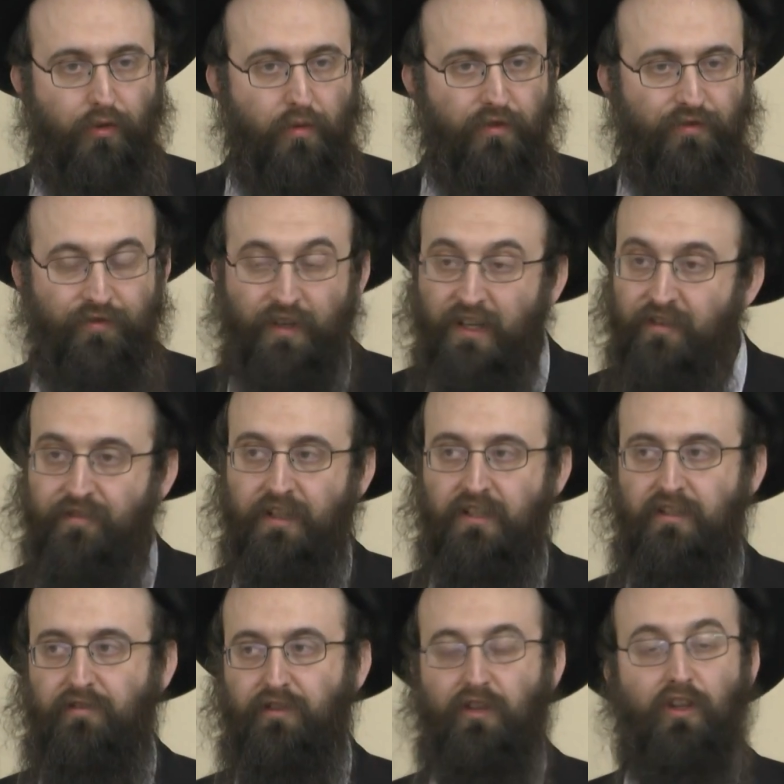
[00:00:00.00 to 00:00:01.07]
It was very, very
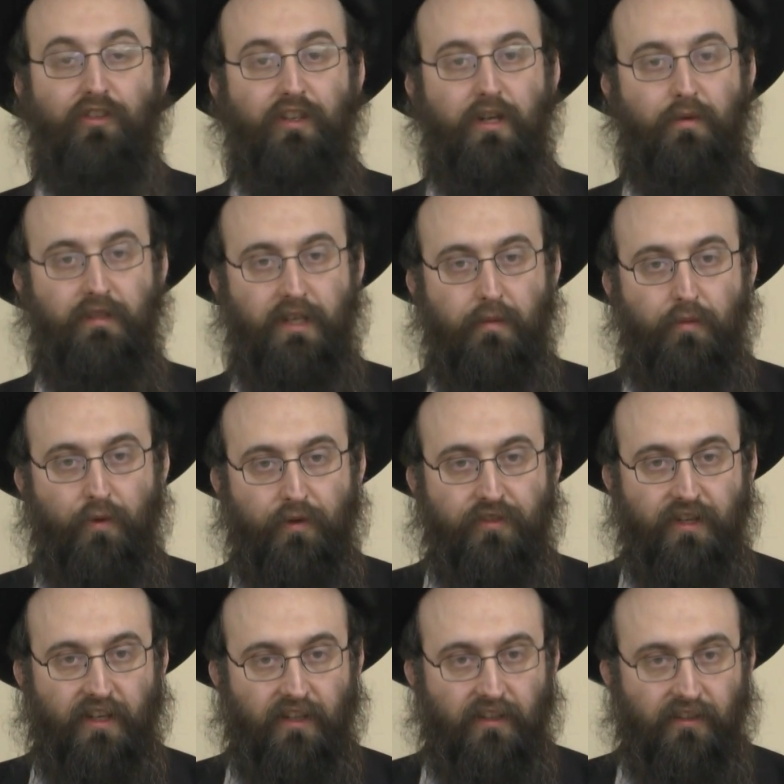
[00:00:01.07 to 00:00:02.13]
difficult to hear what the Rebbe was
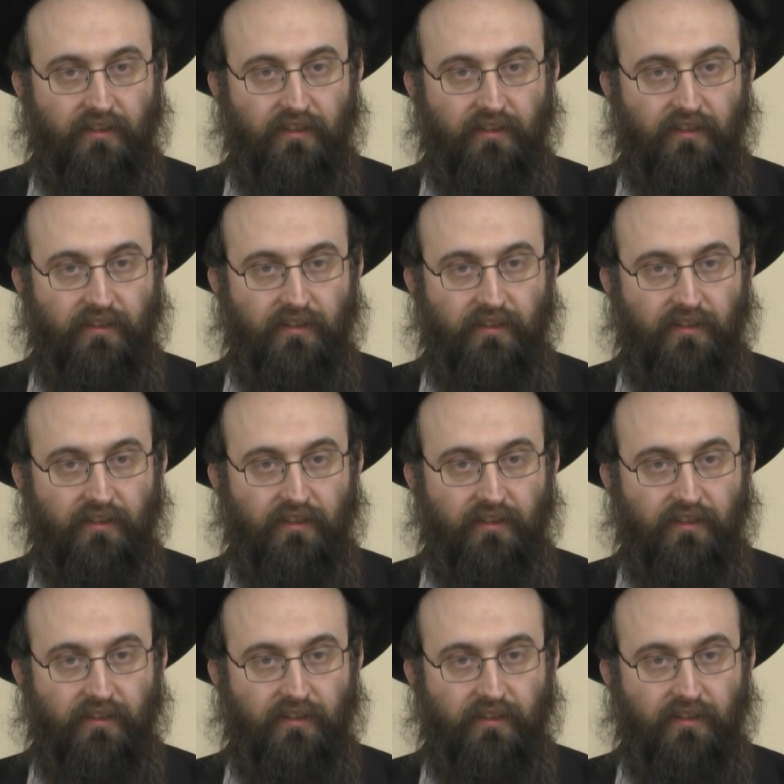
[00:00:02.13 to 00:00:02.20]
saying.